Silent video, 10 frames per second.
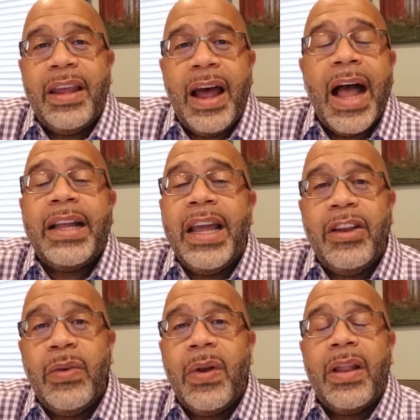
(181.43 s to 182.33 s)
I can't
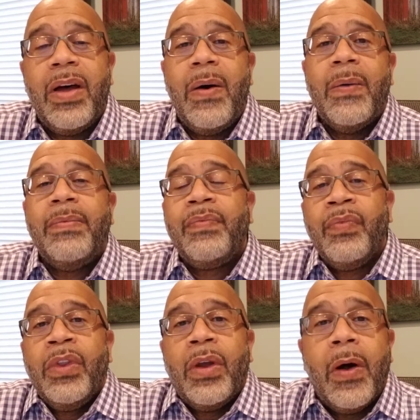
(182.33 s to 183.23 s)
do it alone.
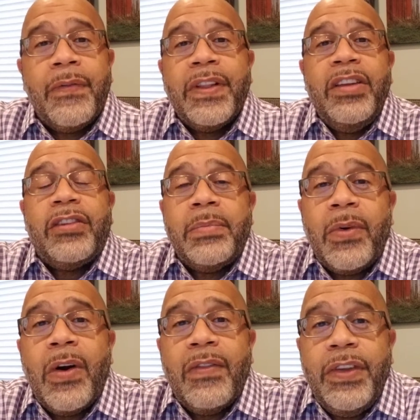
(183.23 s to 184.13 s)
Hopefully some
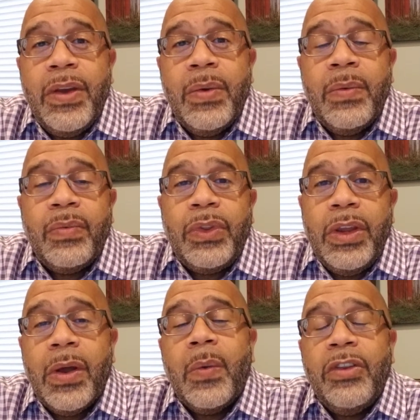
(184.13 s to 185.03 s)
more of you,
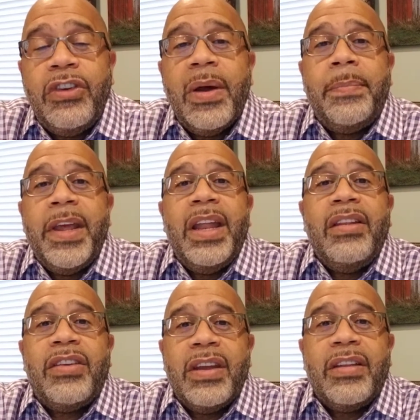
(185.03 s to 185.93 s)
will jump in
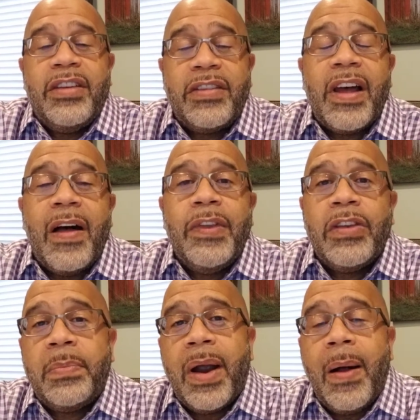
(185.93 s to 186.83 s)
to solve this
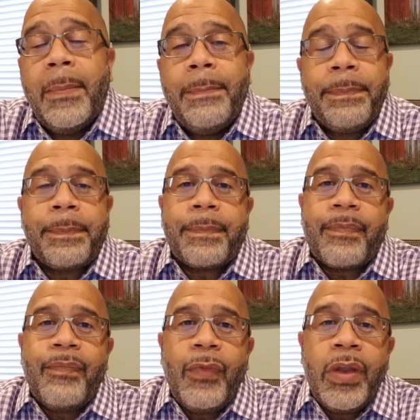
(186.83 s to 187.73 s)
problem.
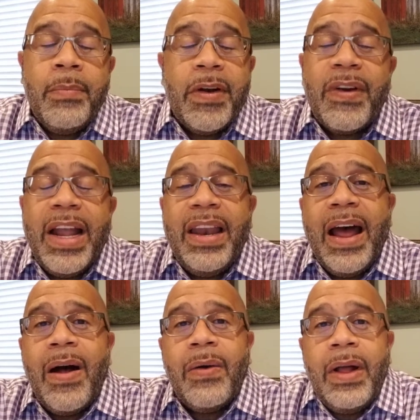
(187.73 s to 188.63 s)
But right
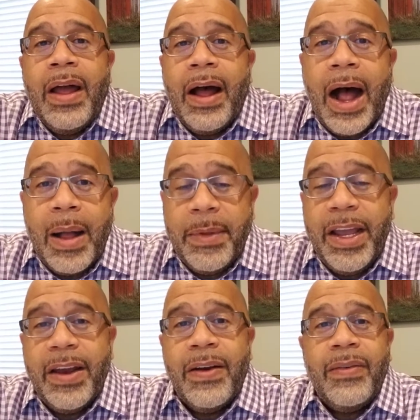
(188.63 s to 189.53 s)
now, I'm
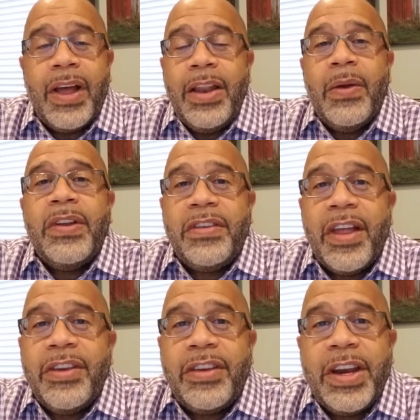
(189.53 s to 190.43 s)
here. I know there's
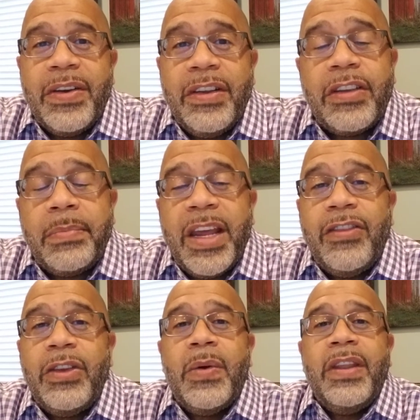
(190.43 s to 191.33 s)
others here in this space
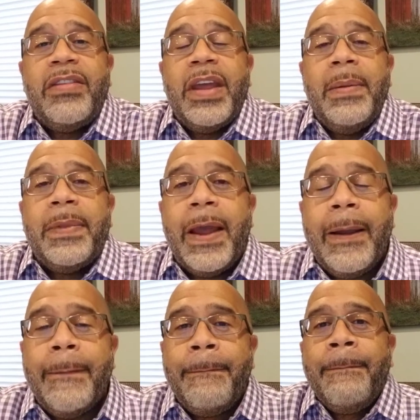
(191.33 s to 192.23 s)
doing the same thing.